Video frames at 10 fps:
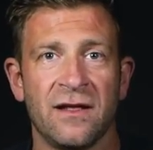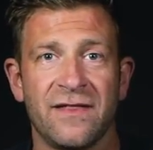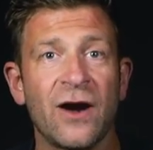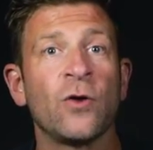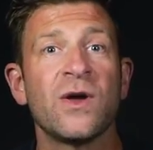
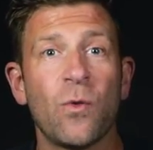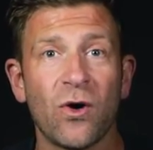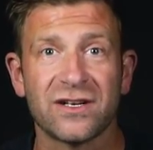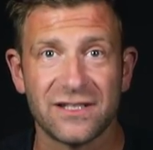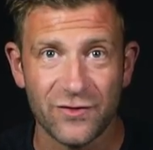That only
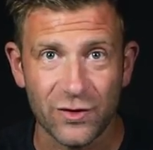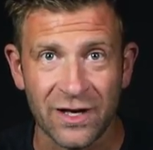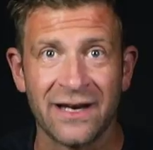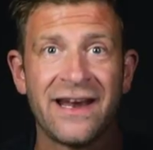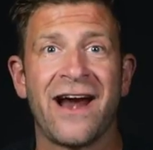works if you
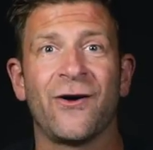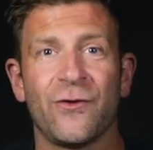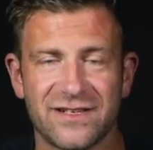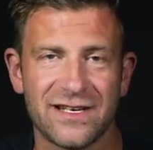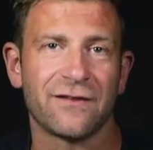can
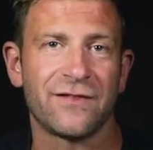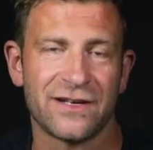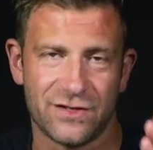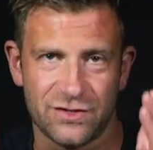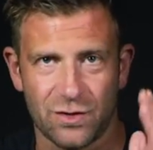narrow the set of
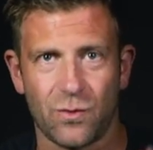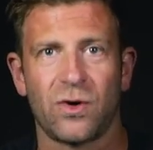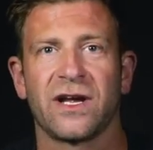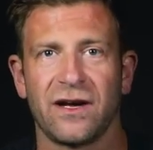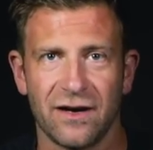things that you're
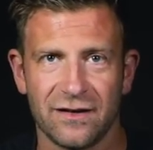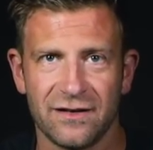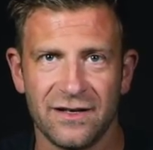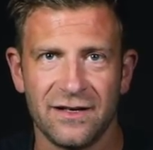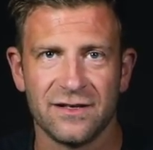working on.
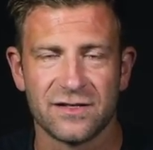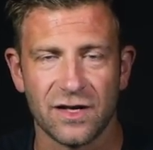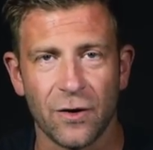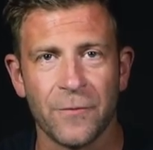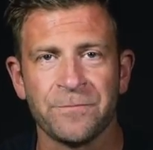
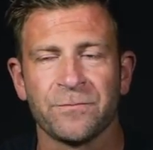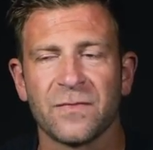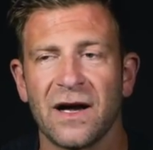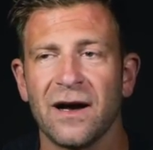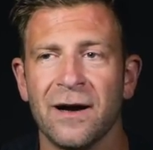So
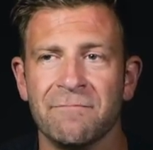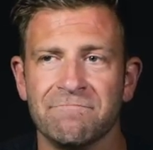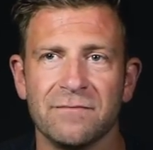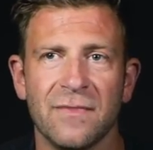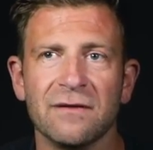
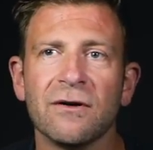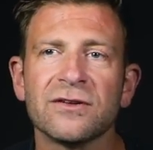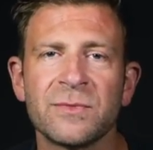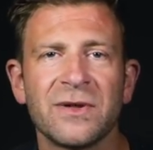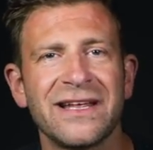um,
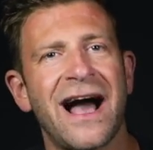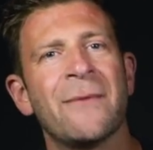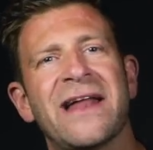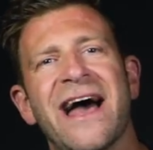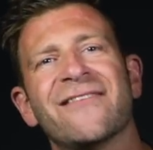ultimately,
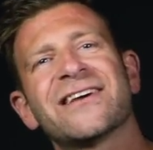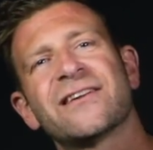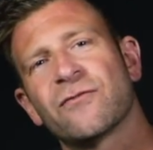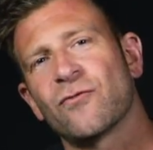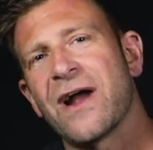I'm an
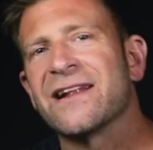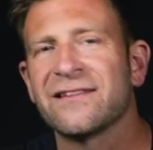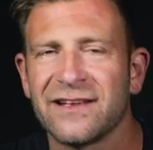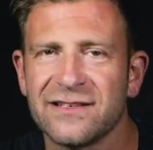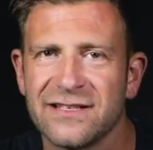advocate of
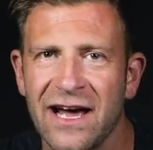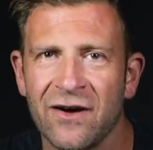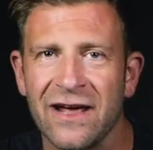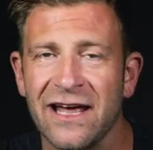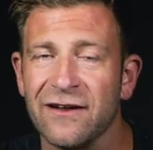writing things
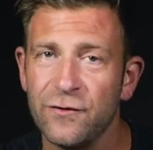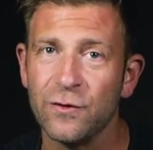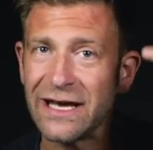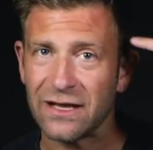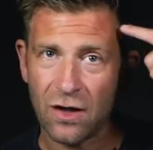down. And if you
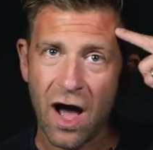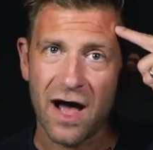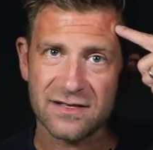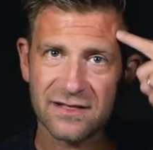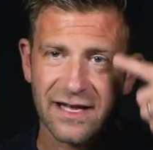get
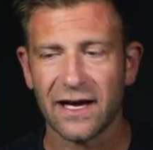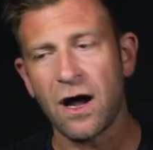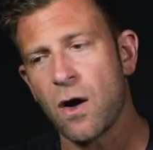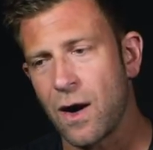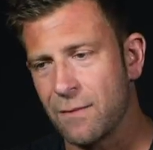lost, like,
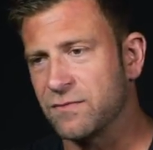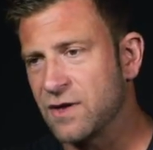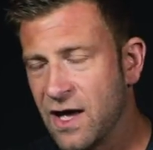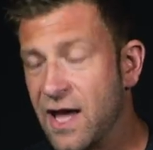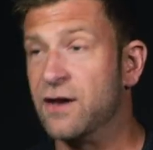oh, I'm,
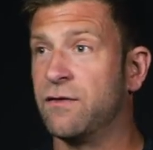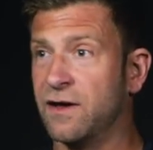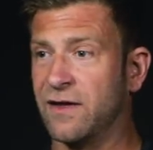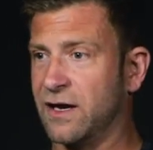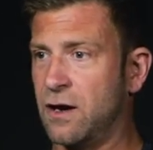and you
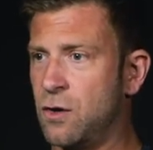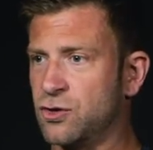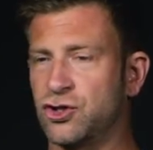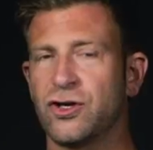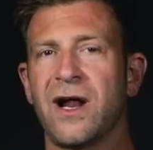think like, oh,
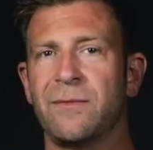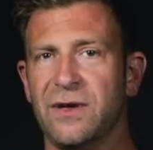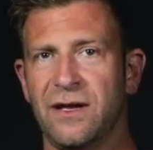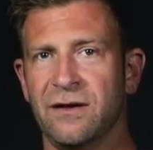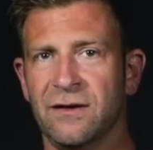should I
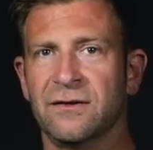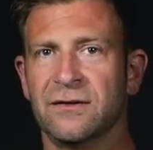be